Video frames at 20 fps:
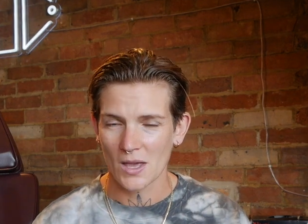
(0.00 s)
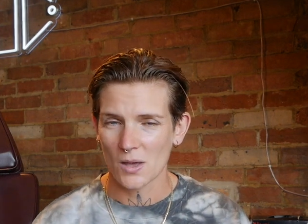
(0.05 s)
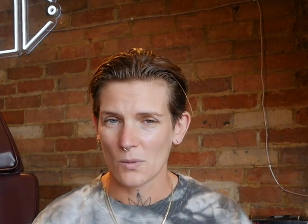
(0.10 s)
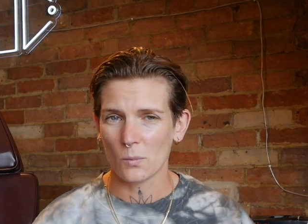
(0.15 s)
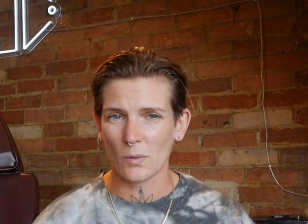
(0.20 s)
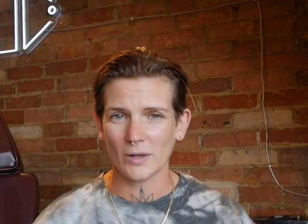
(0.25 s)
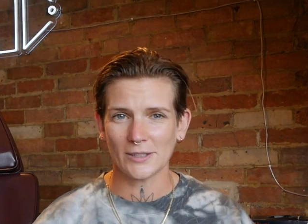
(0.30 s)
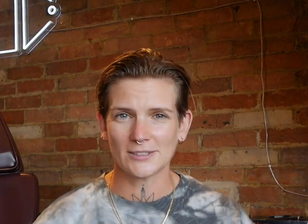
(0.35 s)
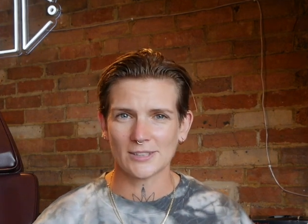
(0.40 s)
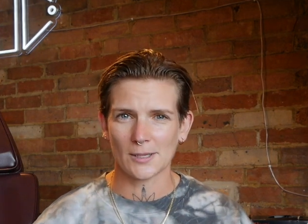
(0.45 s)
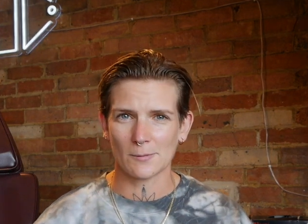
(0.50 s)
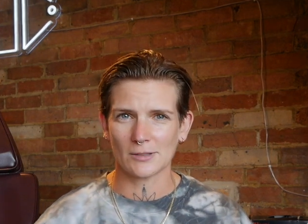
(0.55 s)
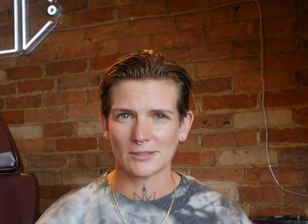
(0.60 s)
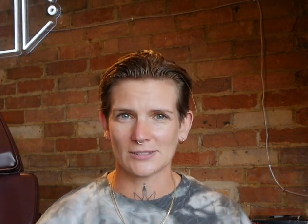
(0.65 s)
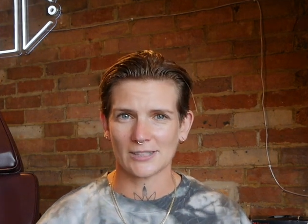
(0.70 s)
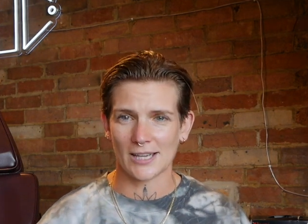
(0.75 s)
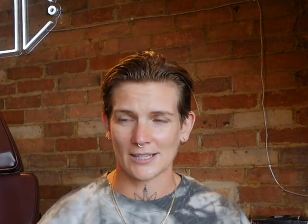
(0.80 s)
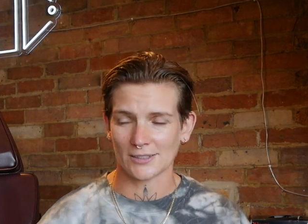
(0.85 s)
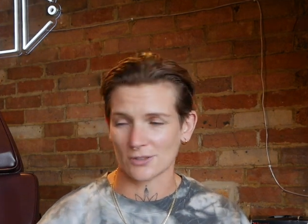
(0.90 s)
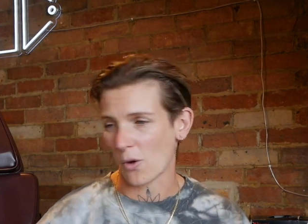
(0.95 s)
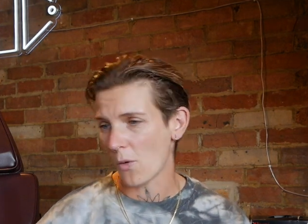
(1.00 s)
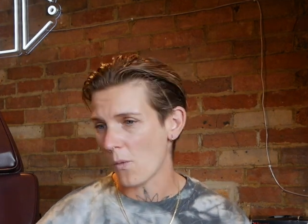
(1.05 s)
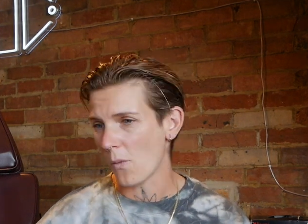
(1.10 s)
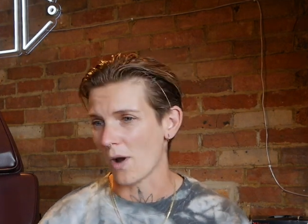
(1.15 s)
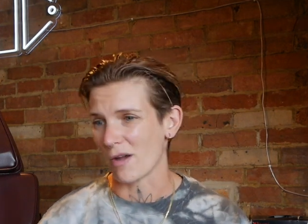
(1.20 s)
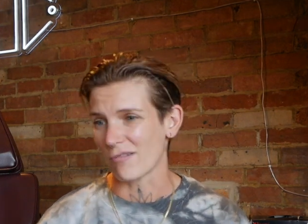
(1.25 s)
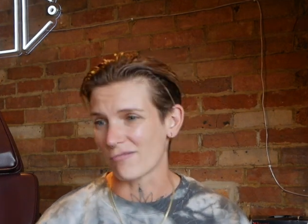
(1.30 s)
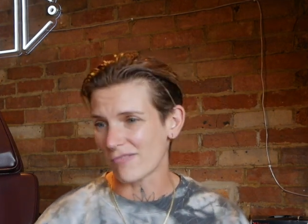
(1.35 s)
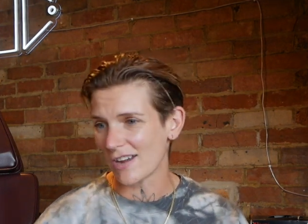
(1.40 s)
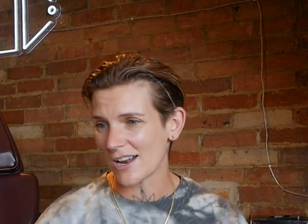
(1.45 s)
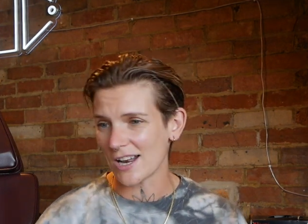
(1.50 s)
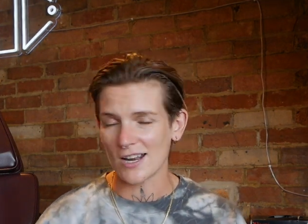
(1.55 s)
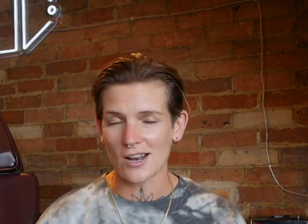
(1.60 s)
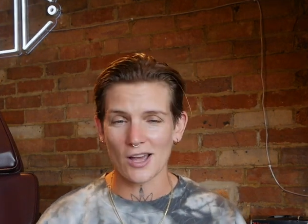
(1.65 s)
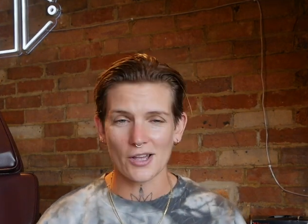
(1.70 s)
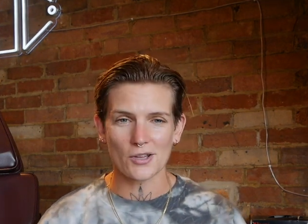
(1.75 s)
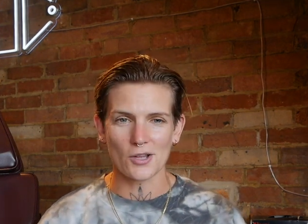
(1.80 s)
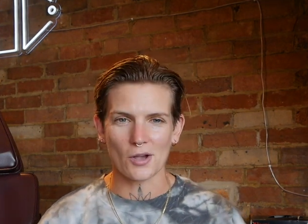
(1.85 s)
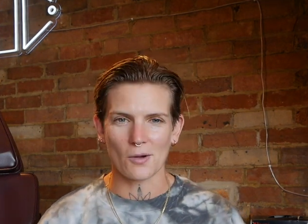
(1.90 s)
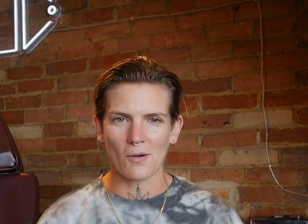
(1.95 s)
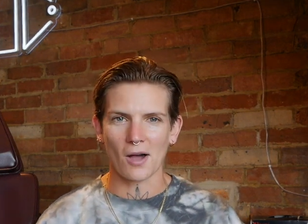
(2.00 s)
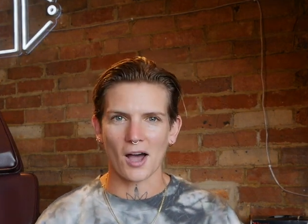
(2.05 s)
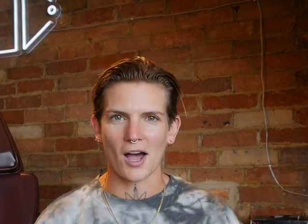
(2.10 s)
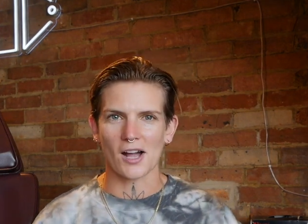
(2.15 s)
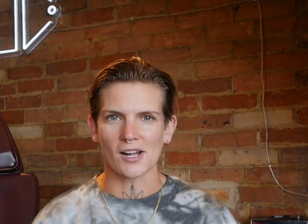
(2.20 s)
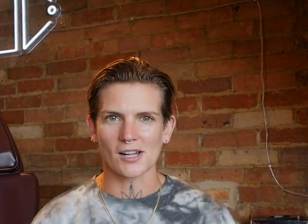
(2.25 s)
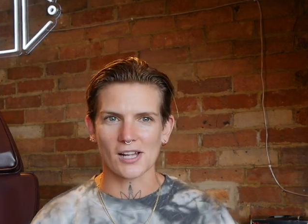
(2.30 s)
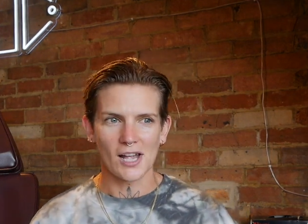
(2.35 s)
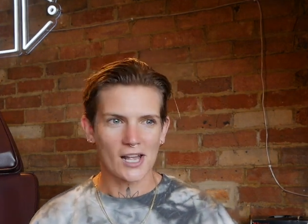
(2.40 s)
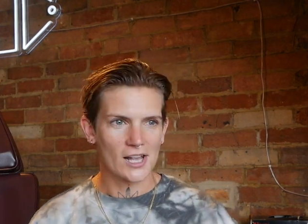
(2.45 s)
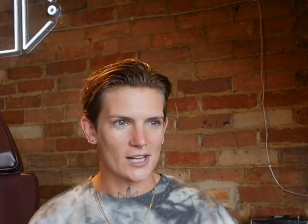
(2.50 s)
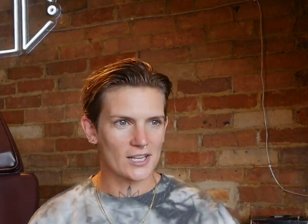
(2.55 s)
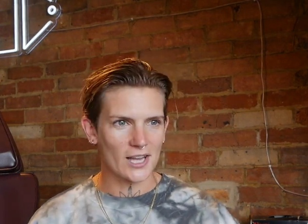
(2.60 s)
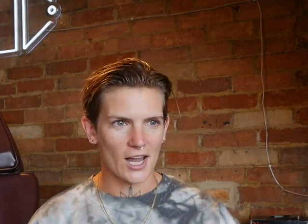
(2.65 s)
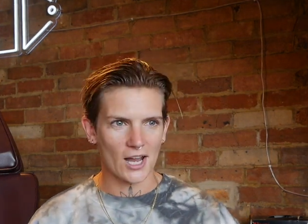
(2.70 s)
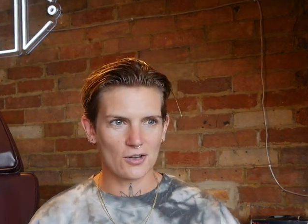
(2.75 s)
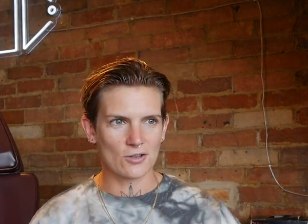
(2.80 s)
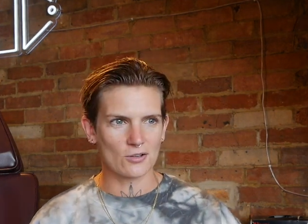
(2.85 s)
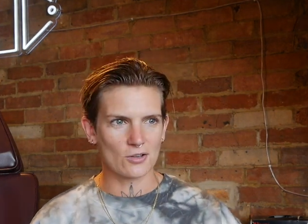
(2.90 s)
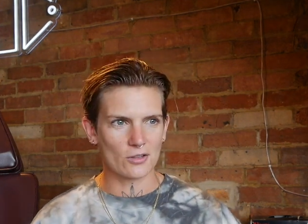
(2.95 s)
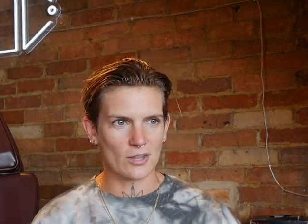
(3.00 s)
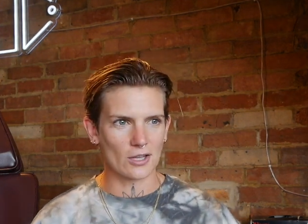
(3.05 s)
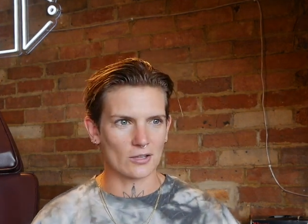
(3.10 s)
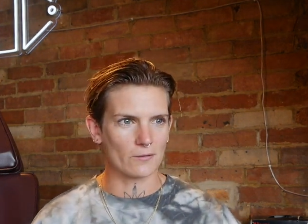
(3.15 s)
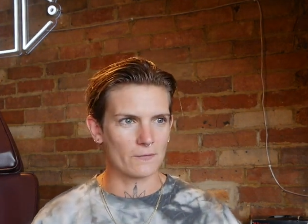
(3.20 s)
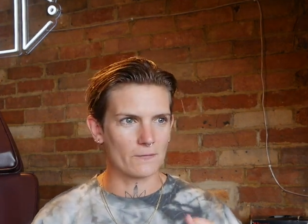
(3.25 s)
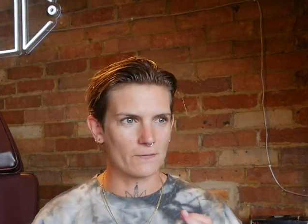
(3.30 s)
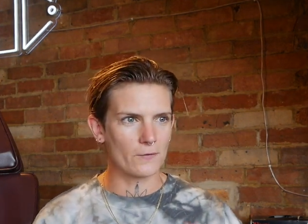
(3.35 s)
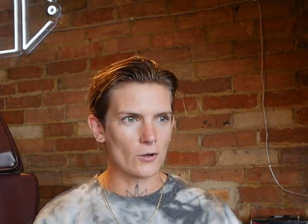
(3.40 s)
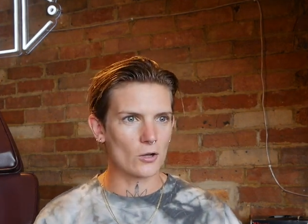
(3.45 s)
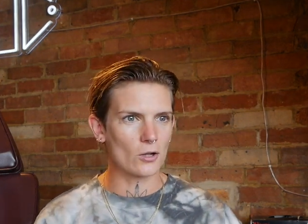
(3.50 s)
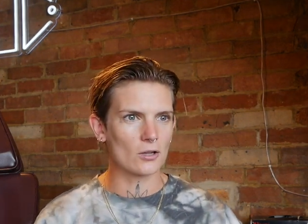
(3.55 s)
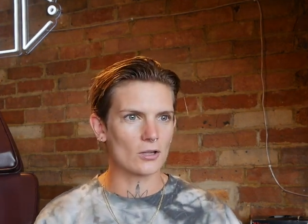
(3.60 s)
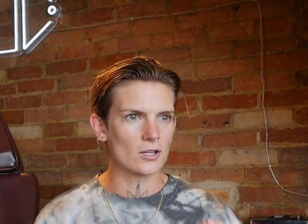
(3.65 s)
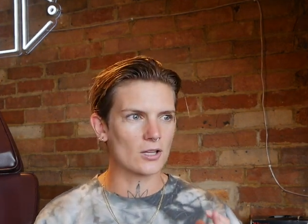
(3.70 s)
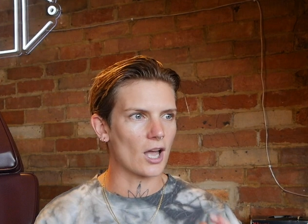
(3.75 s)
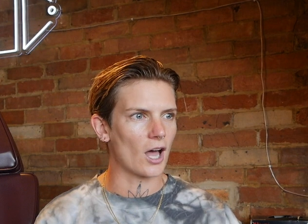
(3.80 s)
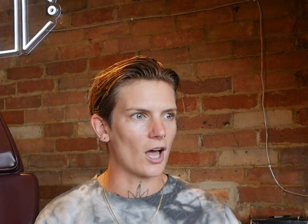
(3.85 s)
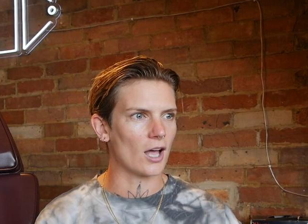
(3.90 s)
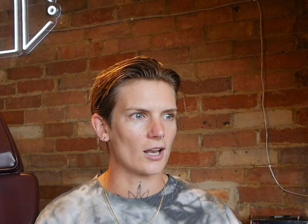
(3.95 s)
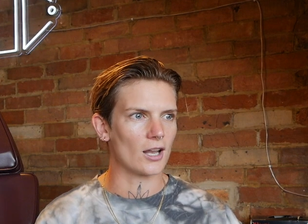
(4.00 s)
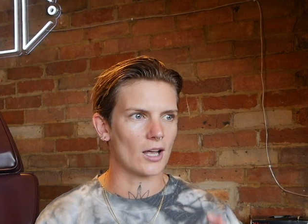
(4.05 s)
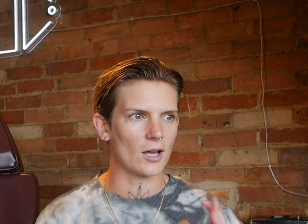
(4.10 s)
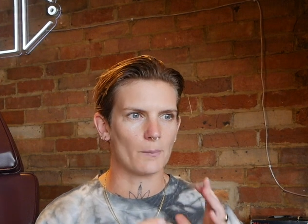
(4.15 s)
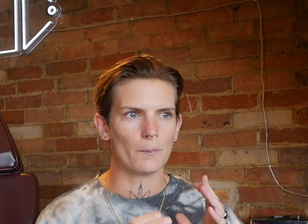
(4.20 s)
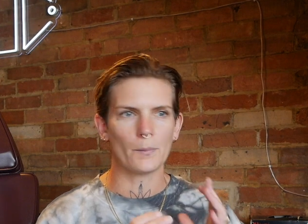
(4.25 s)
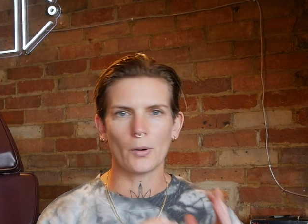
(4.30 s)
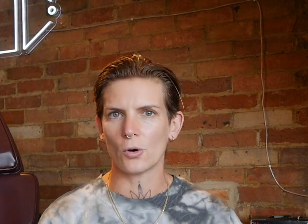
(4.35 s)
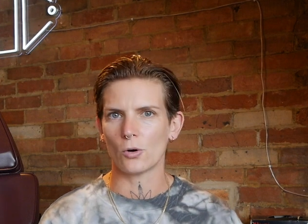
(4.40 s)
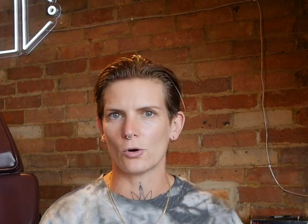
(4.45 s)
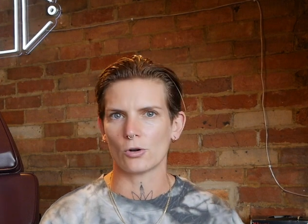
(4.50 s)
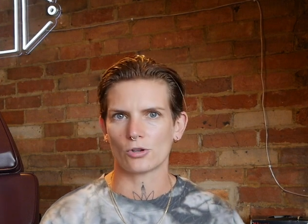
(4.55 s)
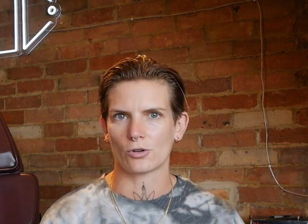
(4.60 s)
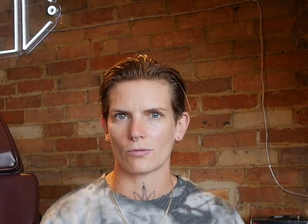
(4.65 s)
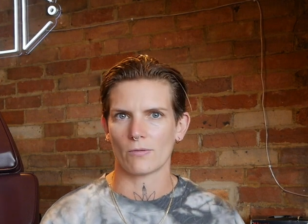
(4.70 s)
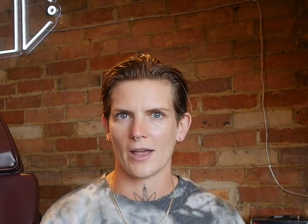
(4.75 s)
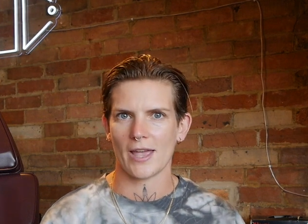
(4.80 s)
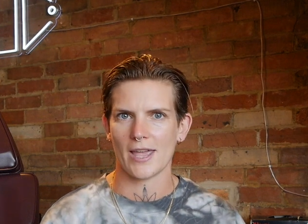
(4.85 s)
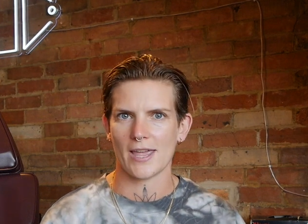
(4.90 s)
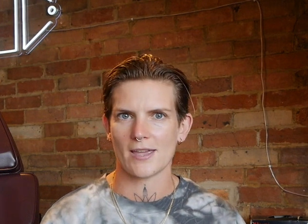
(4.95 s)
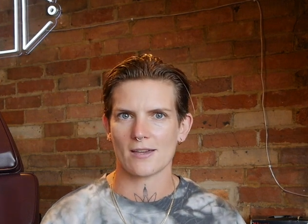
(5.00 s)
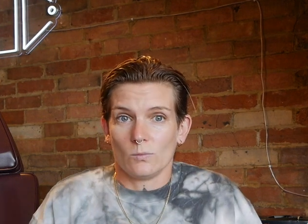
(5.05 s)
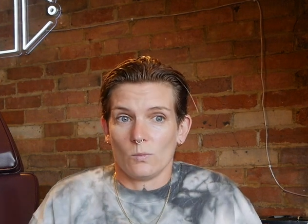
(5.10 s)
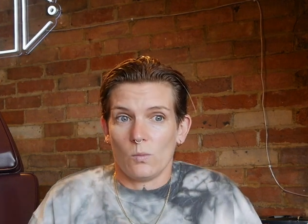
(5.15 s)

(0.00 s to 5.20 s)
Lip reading: When someone says, oh, I really like your work, can you do this full colour portrait?